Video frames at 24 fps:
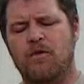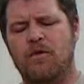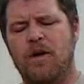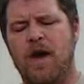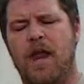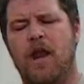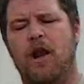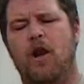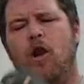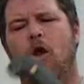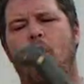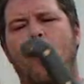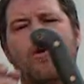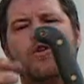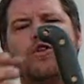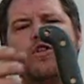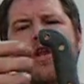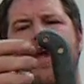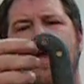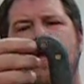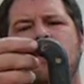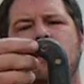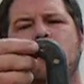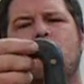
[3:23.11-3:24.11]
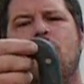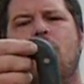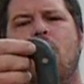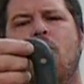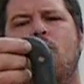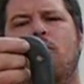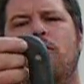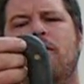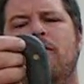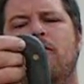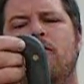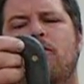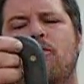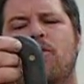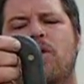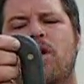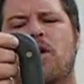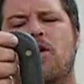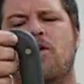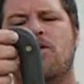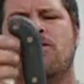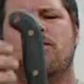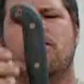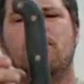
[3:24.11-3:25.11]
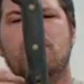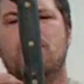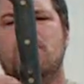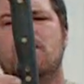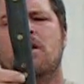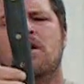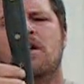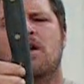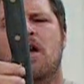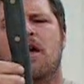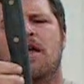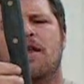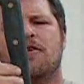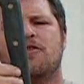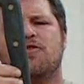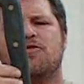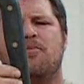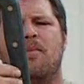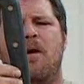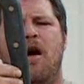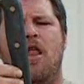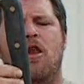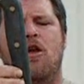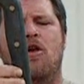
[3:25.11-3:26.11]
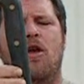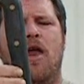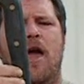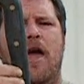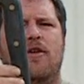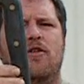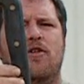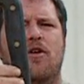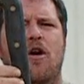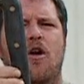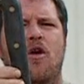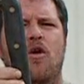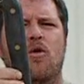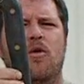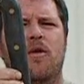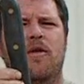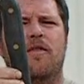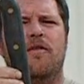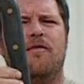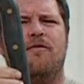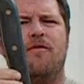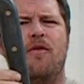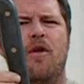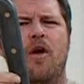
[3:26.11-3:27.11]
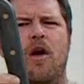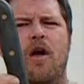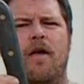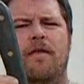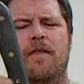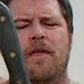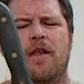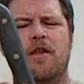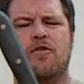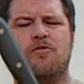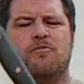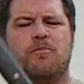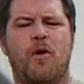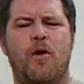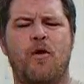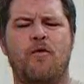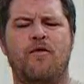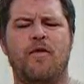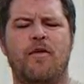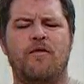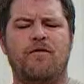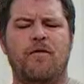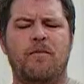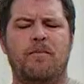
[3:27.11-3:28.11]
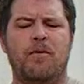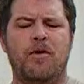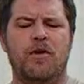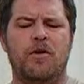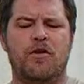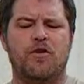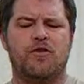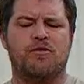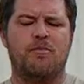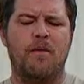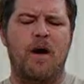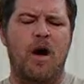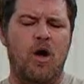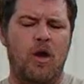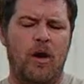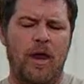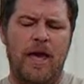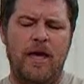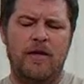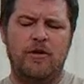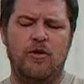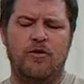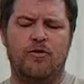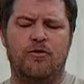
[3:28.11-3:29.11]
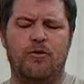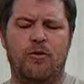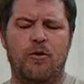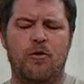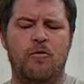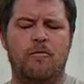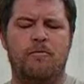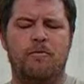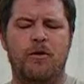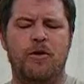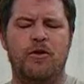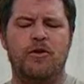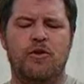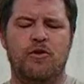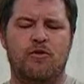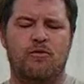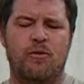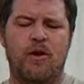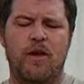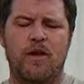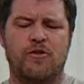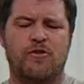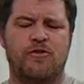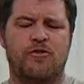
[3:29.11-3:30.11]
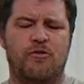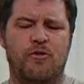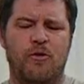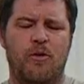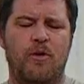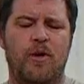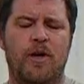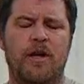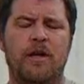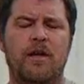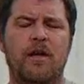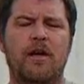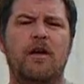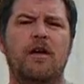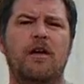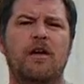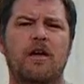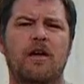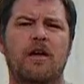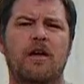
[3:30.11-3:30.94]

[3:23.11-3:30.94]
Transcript: You've got a large lanyard hold at the rear and a smaller lanyard hold at the front that is perfect for putting a small lanyard through, putting your wrist through it,